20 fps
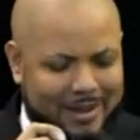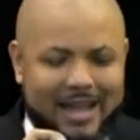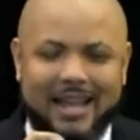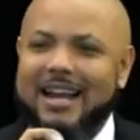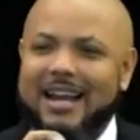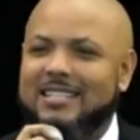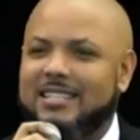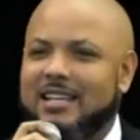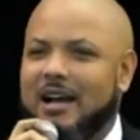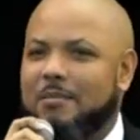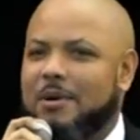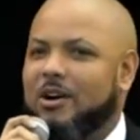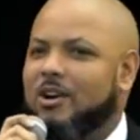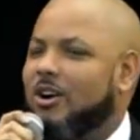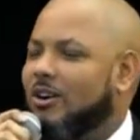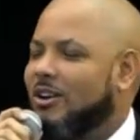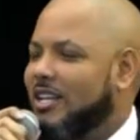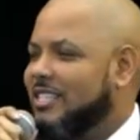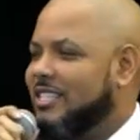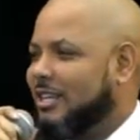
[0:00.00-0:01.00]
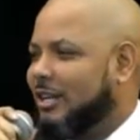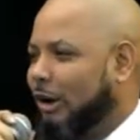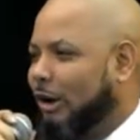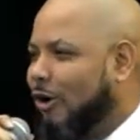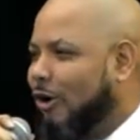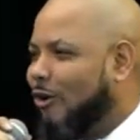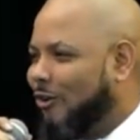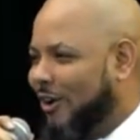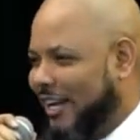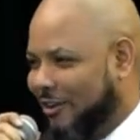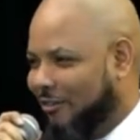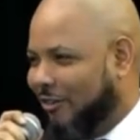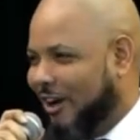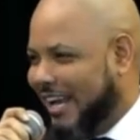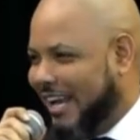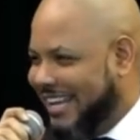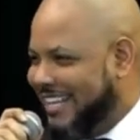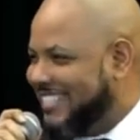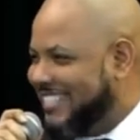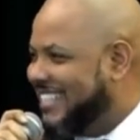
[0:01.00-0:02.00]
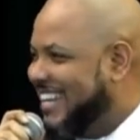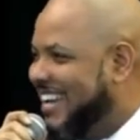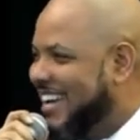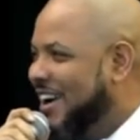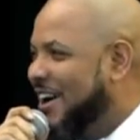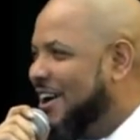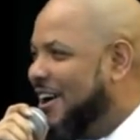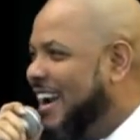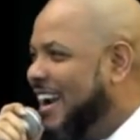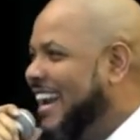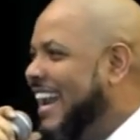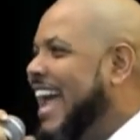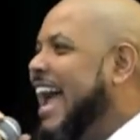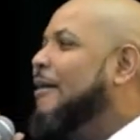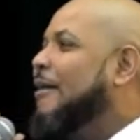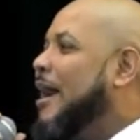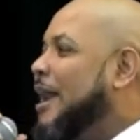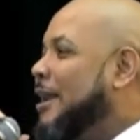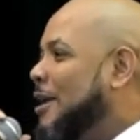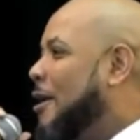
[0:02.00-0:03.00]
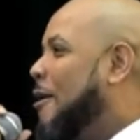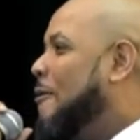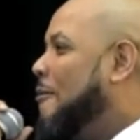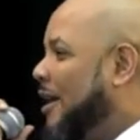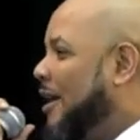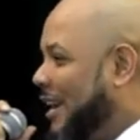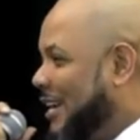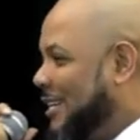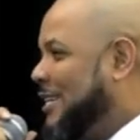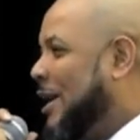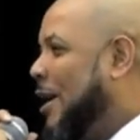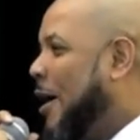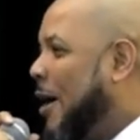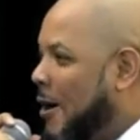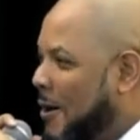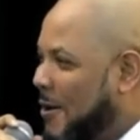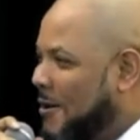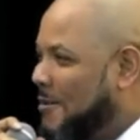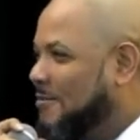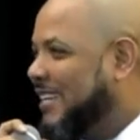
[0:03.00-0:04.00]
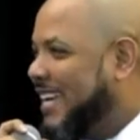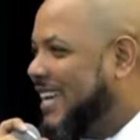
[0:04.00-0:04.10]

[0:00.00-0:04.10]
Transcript: And I said, "I'm gonna call these glory greens." Now I know where the term